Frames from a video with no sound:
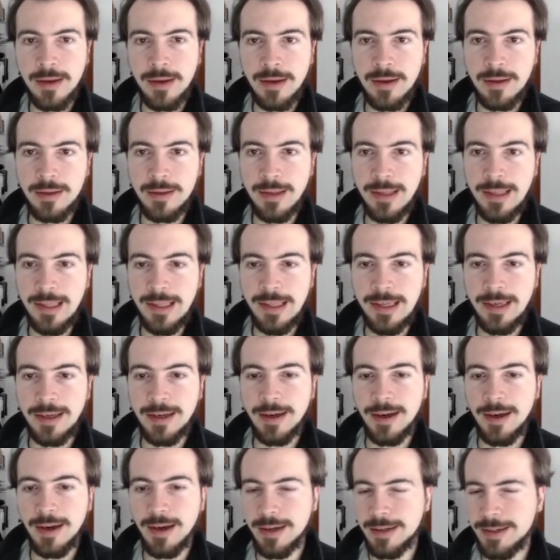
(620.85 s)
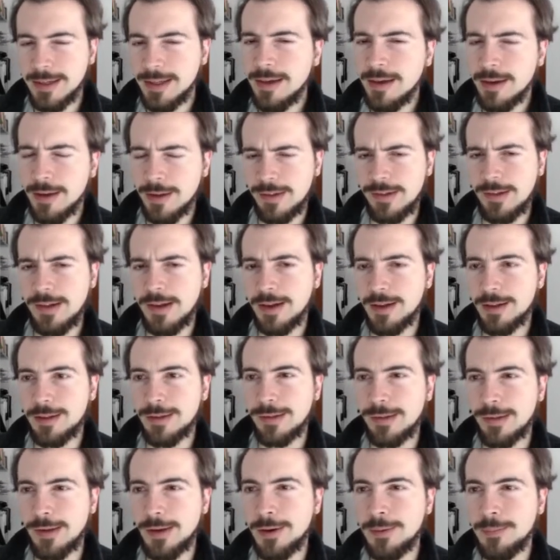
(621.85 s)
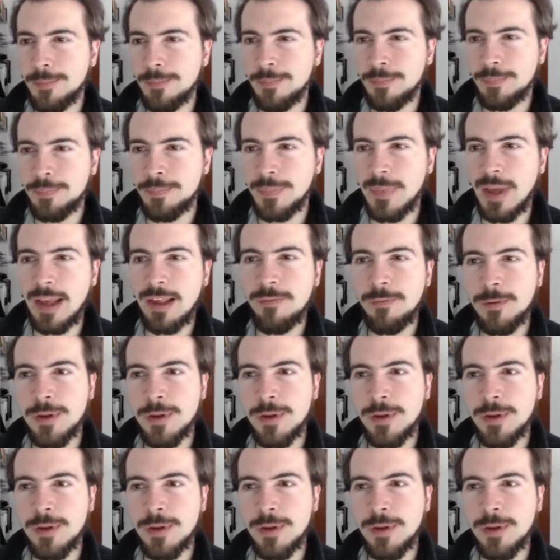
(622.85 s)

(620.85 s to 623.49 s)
The idea is that, as